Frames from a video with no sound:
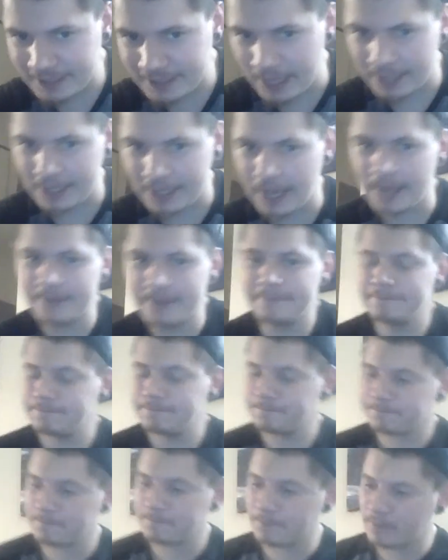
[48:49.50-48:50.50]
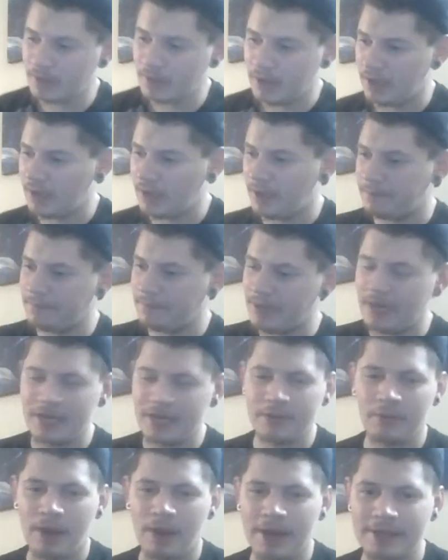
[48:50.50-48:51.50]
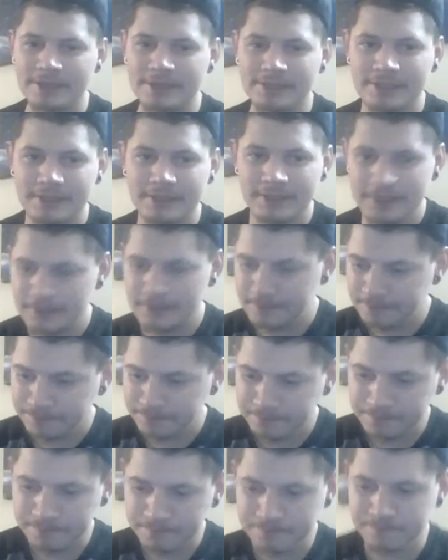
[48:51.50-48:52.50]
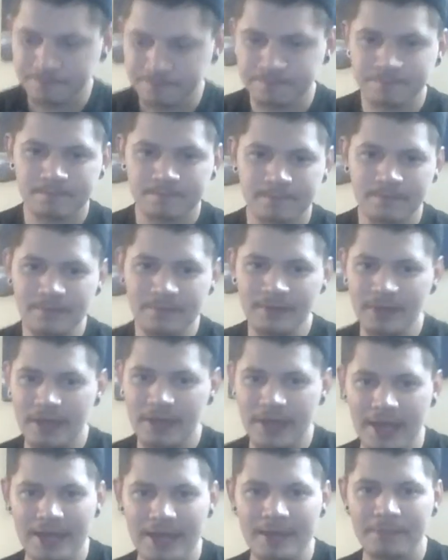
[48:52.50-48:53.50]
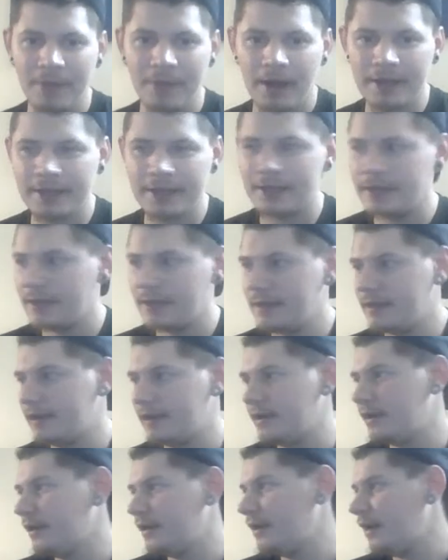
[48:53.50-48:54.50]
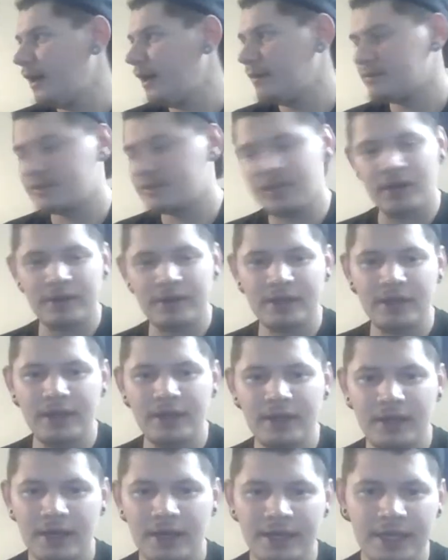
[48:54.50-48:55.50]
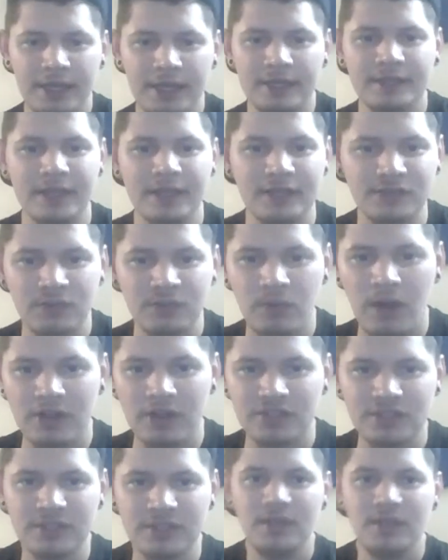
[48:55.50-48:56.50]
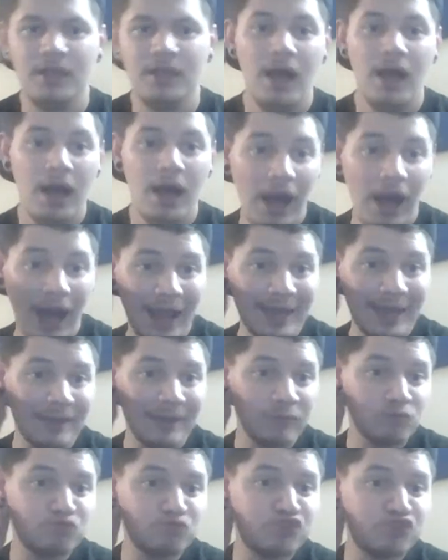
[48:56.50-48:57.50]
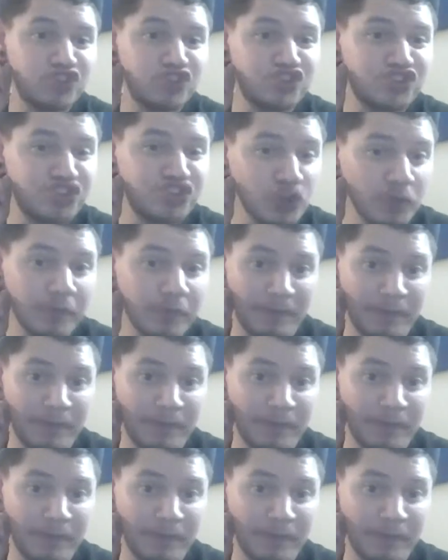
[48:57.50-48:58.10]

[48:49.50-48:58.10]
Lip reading: that guy. Anyways, anybody, Tanya, again, thanks for watching. I am super